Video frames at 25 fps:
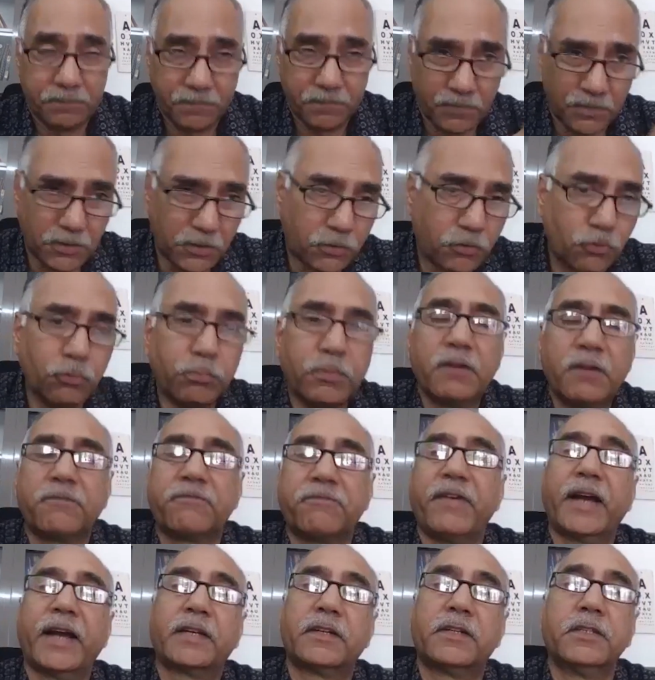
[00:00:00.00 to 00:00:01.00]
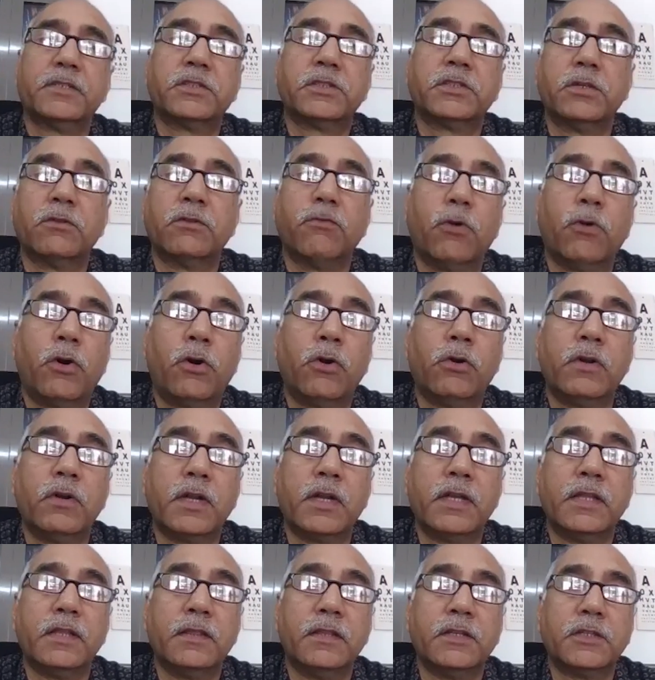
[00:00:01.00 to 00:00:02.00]
the human factors involved
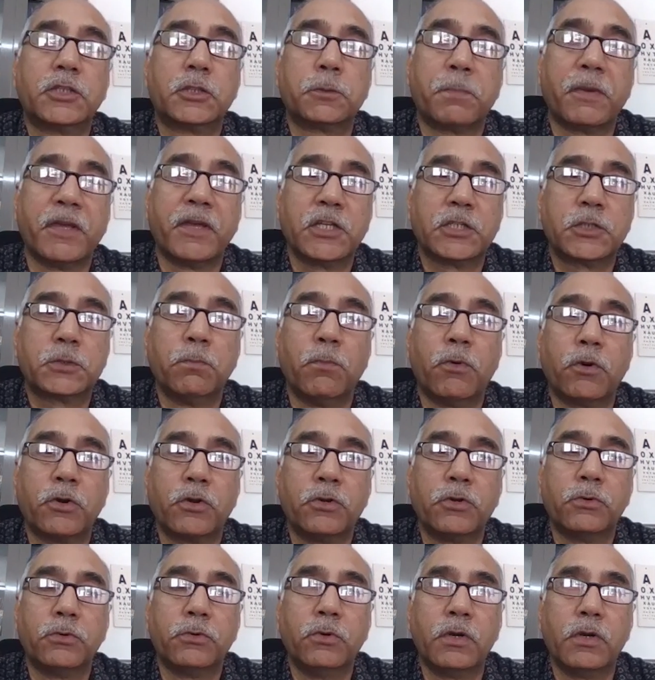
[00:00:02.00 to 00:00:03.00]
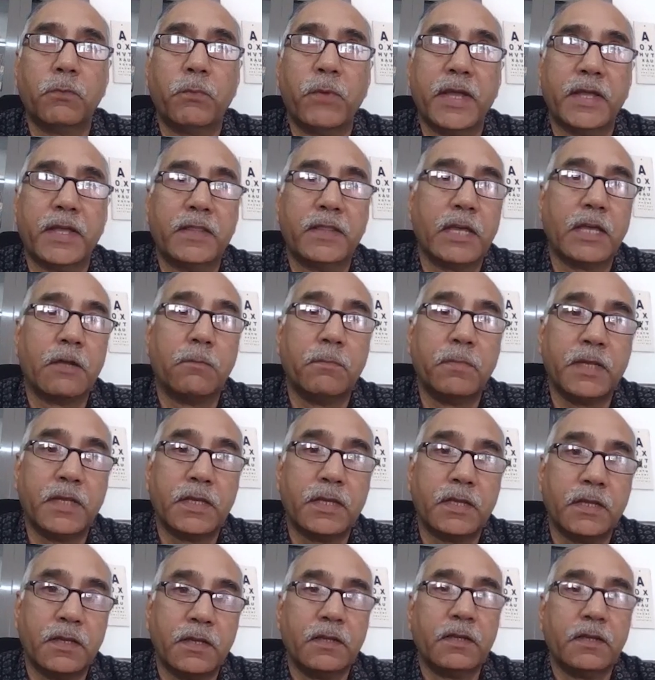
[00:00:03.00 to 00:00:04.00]
in the space module, where they'll
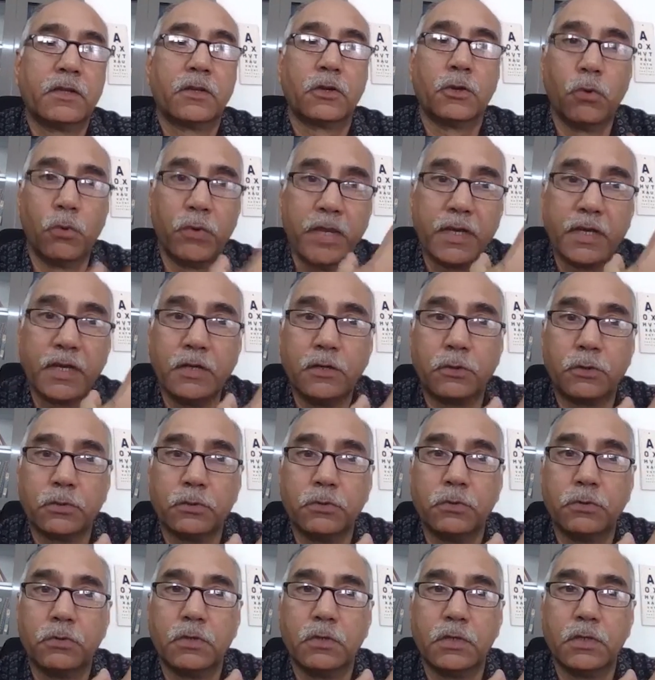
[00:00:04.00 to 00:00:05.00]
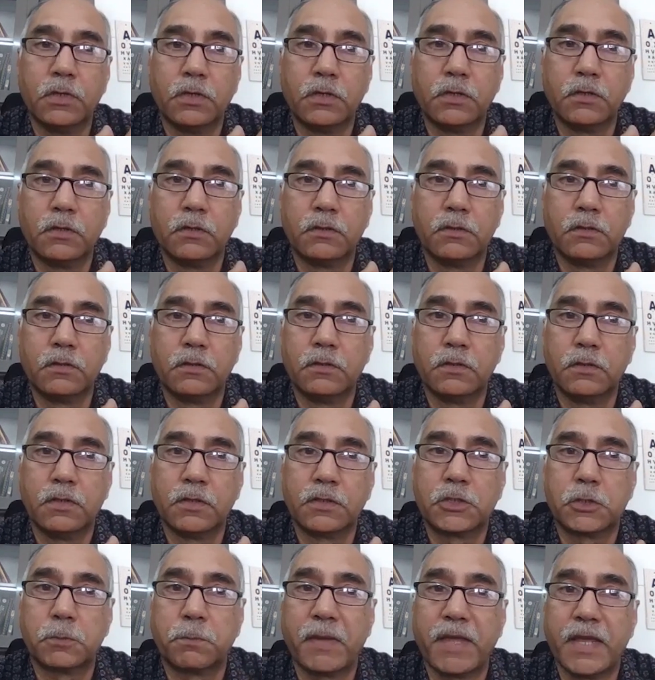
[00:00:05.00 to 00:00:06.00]
be going into a
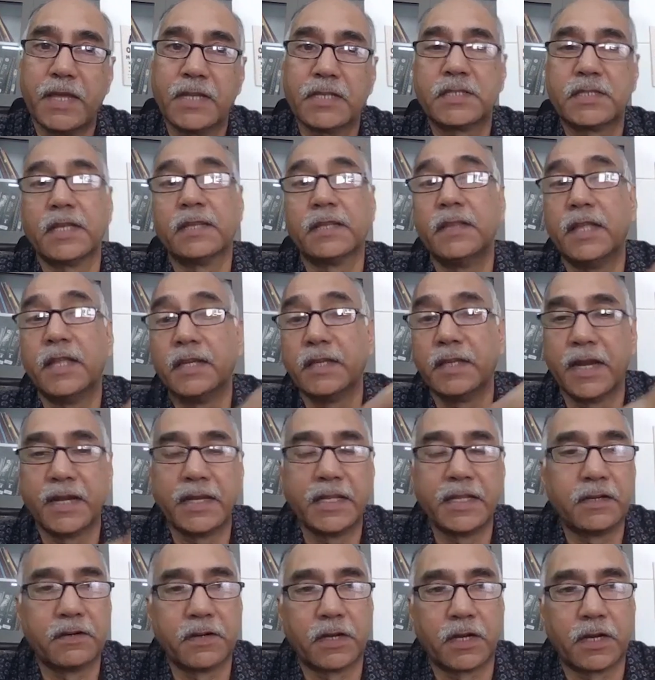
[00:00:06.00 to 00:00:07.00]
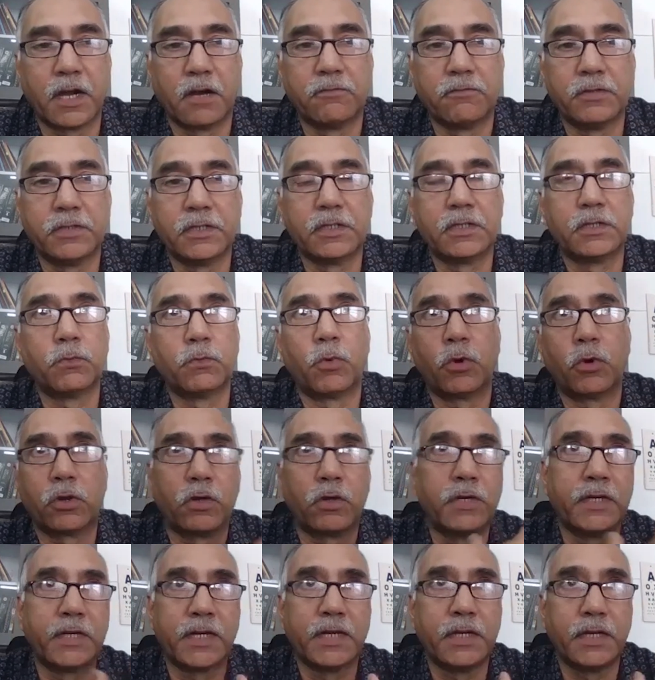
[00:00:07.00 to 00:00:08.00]
space and then getting recovered, what
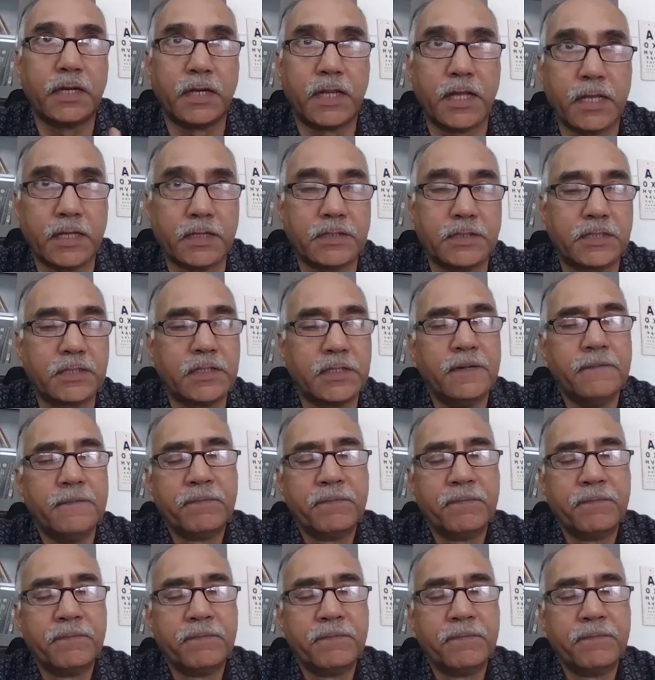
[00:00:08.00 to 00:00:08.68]
all it entails.